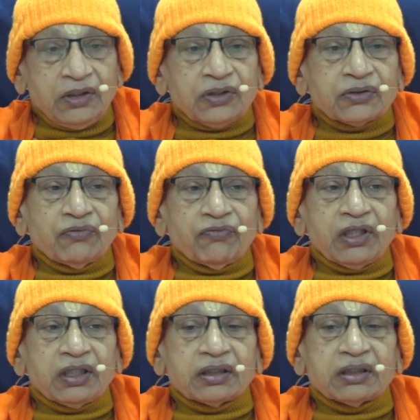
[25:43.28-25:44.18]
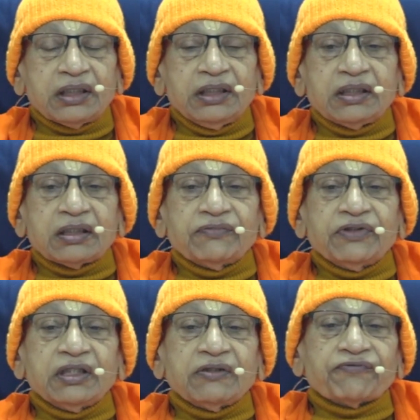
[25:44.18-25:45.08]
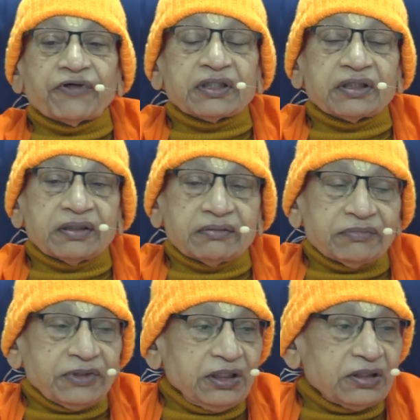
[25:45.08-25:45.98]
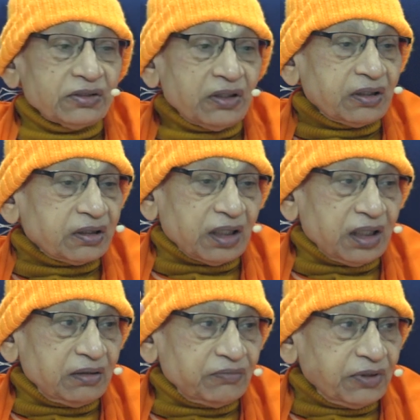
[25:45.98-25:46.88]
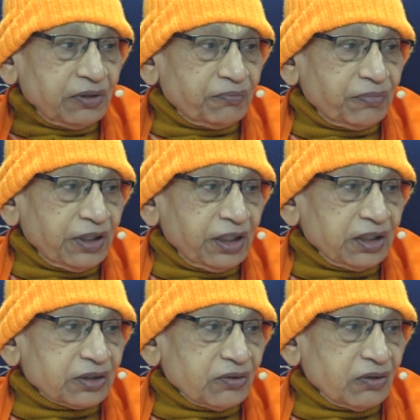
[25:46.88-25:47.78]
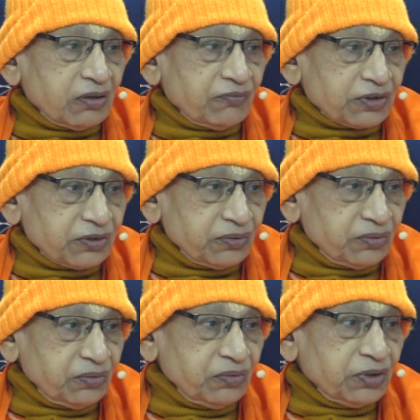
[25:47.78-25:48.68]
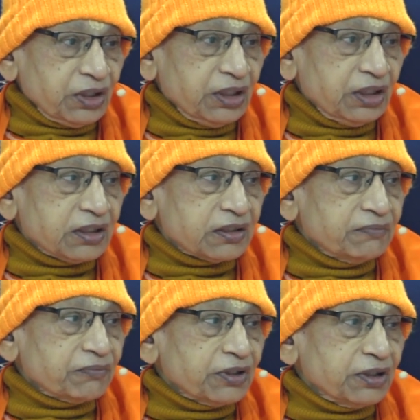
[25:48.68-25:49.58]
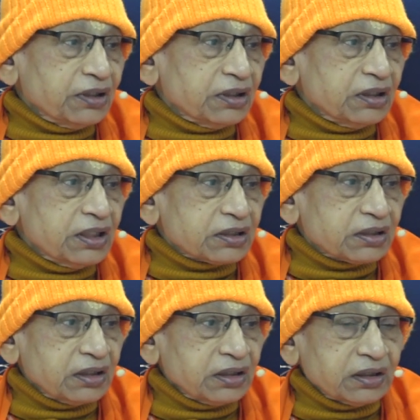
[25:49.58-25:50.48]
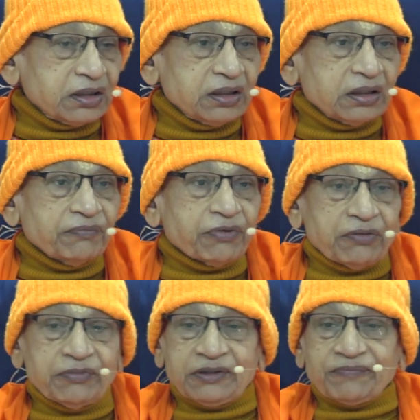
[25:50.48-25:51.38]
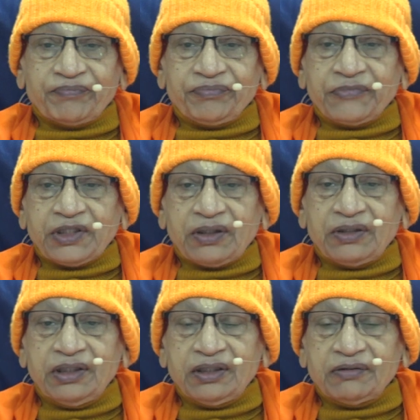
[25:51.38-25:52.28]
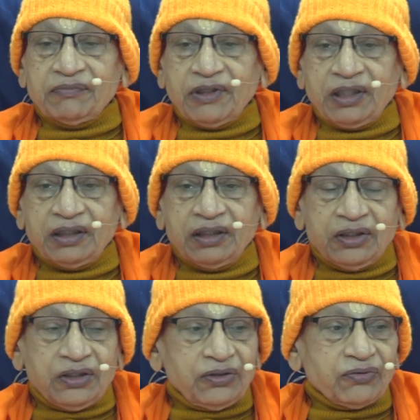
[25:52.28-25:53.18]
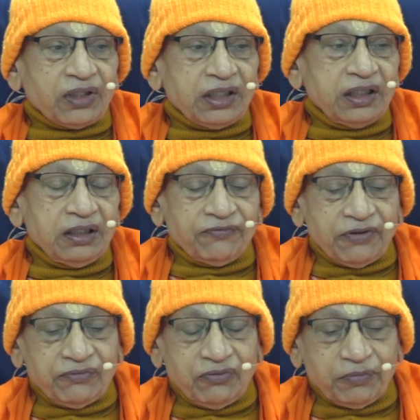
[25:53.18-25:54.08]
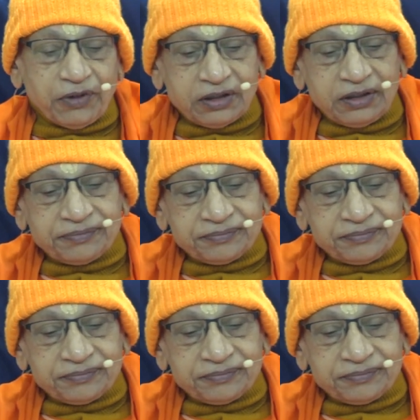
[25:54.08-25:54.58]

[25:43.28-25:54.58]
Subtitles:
So what the intervening factor is not time, place or vastu, it is simply the distance is a Brahma created by your identifying with upadhi.